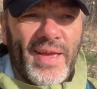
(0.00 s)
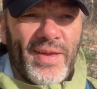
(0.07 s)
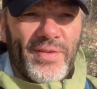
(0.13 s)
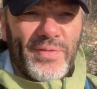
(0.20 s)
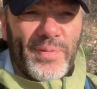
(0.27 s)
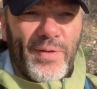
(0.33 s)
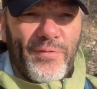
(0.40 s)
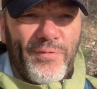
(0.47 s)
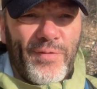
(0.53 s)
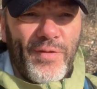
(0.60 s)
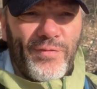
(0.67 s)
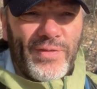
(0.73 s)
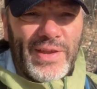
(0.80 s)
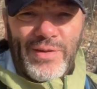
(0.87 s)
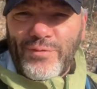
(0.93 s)
I was about
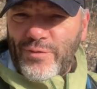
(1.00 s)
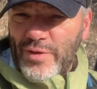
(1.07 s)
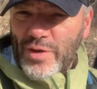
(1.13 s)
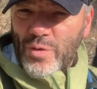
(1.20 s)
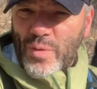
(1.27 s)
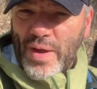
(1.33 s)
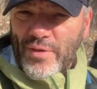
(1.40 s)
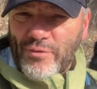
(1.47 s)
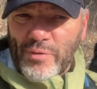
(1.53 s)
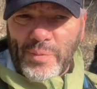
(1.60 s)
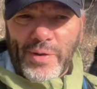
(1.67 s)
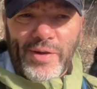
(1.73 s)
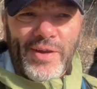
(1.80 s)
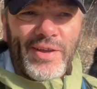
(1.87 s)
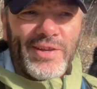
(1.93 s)
15 feet away from
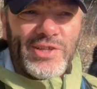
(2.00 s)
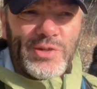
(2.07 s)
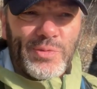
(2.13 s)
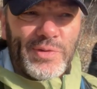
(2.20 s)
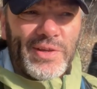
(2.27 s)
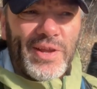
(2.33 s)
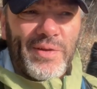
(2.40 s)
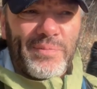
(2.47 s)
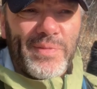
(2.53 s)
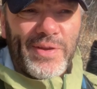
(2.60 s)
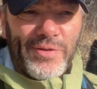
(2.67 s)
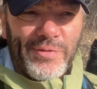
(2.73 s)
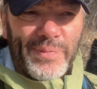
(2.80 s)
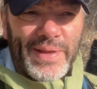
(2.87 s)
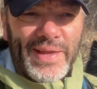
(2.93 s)
her. She wouldn't come
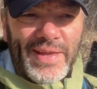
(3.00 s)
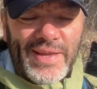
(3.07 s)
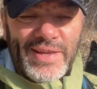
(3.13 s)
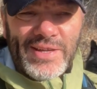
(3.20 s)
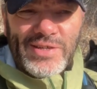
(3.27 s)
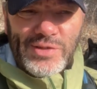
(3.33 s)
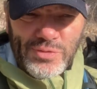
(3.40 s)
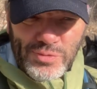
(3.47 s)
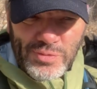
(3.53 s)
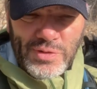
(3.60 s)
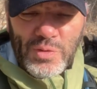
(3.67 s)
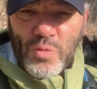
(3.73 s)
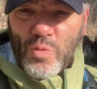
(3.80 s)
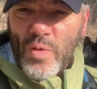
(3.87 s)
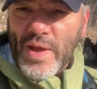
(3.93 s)
near me. She was
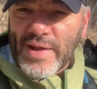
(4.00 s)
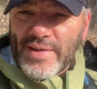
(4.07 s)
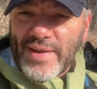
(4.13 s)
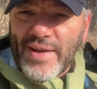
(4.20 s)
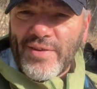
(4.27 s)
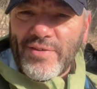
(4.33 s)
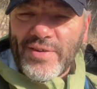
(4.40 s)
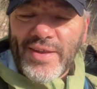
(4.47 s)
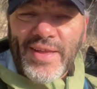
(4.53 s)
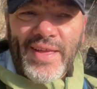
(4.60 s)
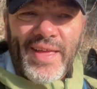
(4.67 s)
really wigged out.